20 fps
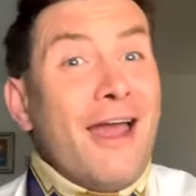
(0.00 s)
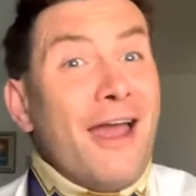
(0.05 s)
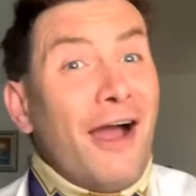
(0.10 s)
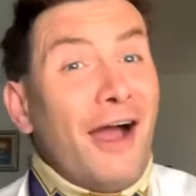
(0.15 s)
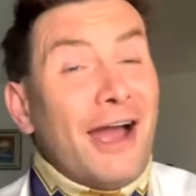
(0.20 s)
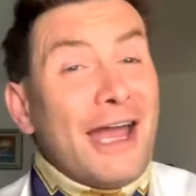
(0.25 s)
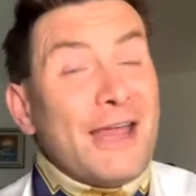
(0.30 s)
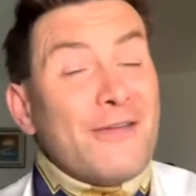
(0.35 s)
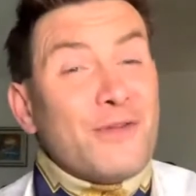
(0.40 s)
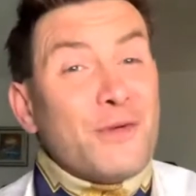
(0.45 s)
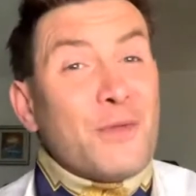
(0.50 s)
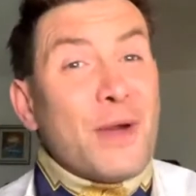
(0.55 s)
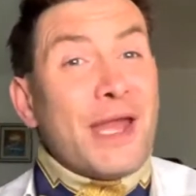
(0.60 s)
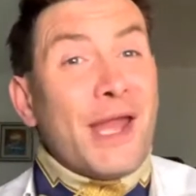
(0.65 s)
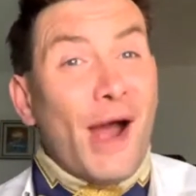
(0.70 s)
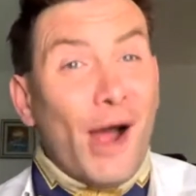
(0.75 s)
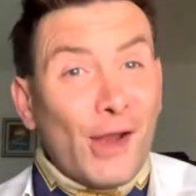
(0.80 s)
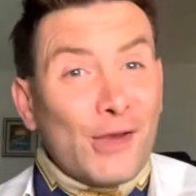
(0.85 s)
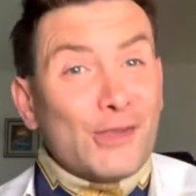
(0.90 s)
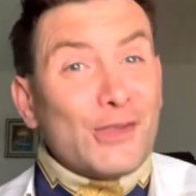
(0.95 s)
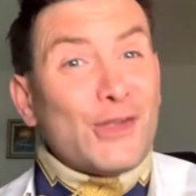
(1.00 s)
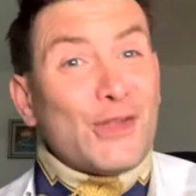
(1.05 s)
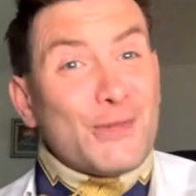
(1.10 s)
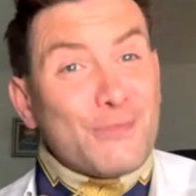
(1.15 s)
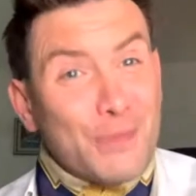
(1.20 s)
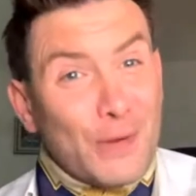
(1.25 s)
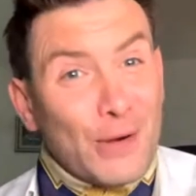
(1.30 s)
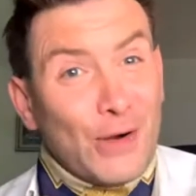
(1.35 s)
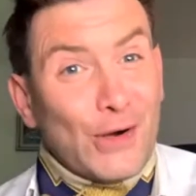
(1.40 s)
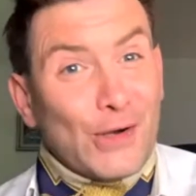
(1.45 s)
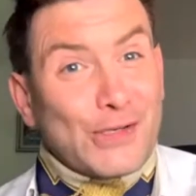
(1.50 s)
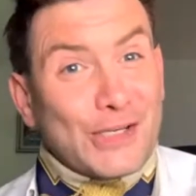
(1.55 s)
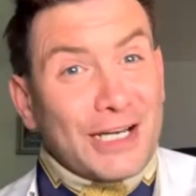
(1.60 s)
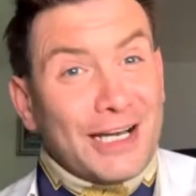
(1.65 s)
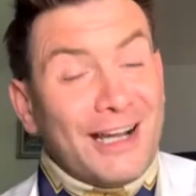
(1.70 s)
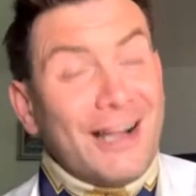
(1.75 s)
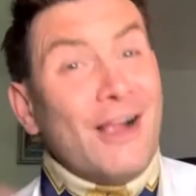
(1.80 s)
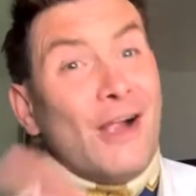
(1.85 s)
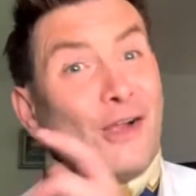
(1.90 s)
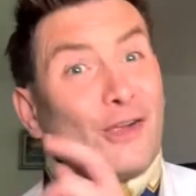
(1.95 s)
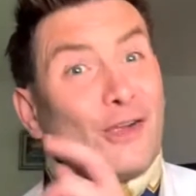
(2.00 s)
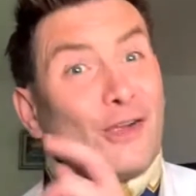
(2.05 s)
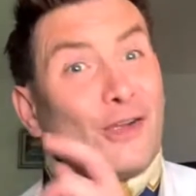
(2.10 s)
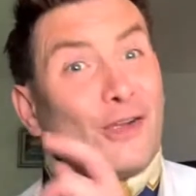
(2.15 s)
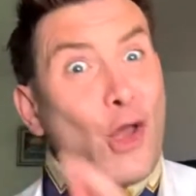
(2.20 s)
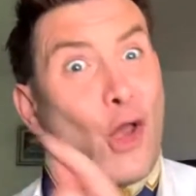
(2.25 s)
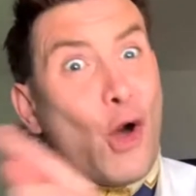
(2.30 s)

I even went under the border to